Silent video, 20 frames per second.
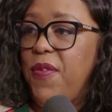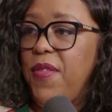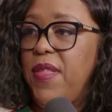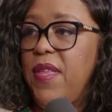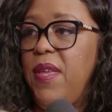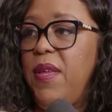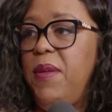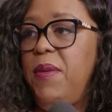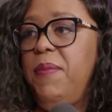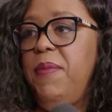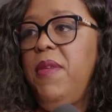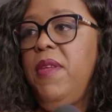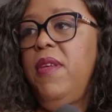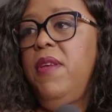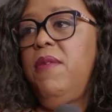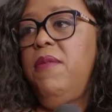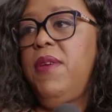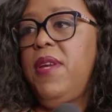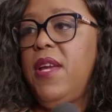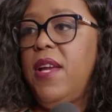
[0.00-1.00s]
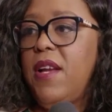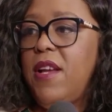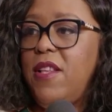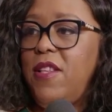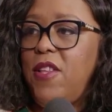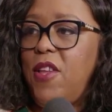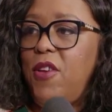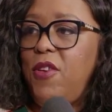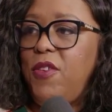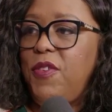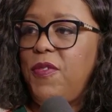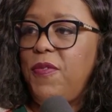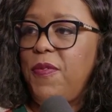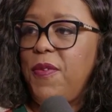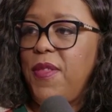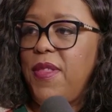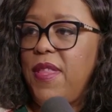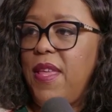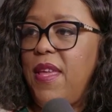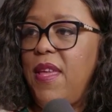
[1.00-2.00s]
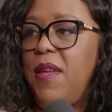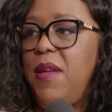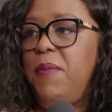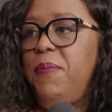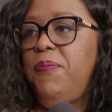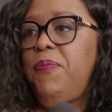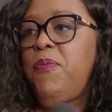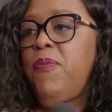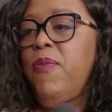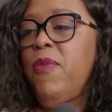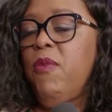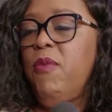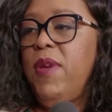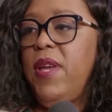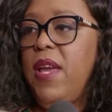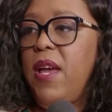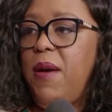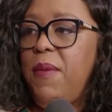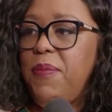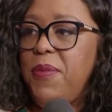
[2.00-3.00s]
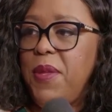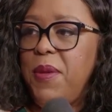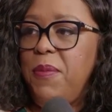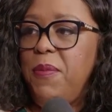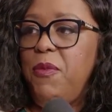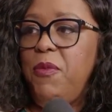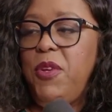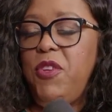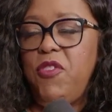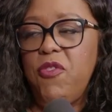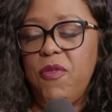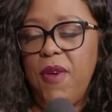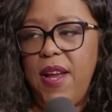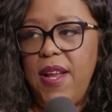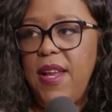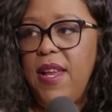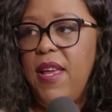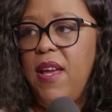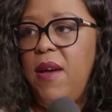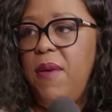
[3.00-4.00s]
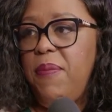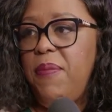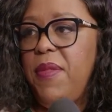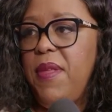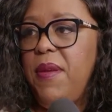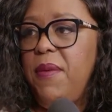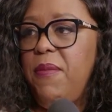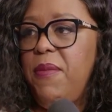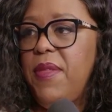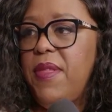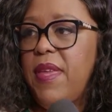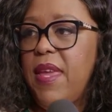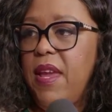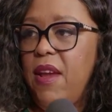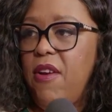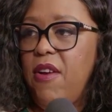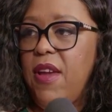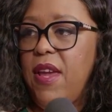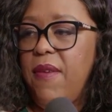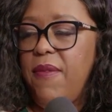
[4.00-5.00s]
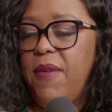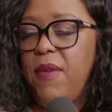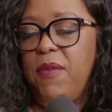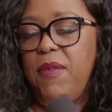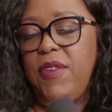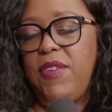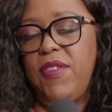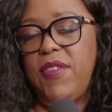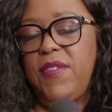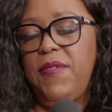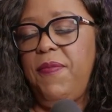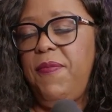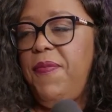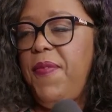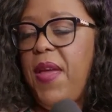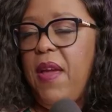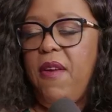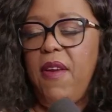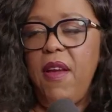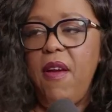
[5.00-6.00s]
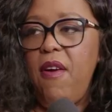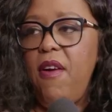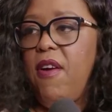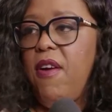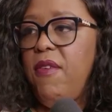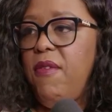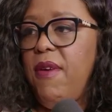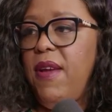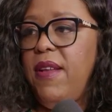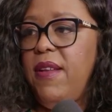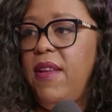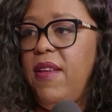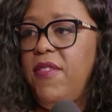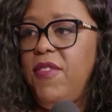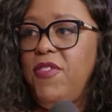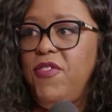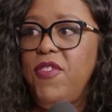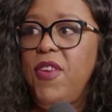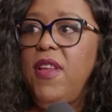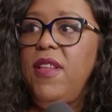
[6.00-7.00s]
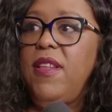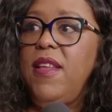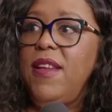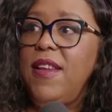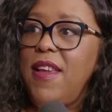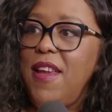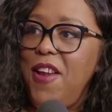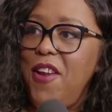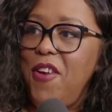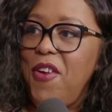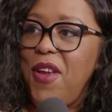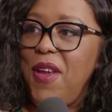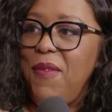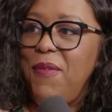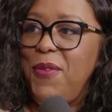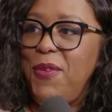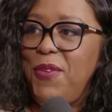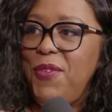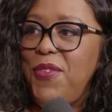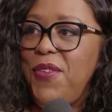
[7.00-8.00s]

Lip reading: for them, we get clothes for them, we help them, we try to help them with caregiving, which is very hard right now. There's not a lot of caregivers.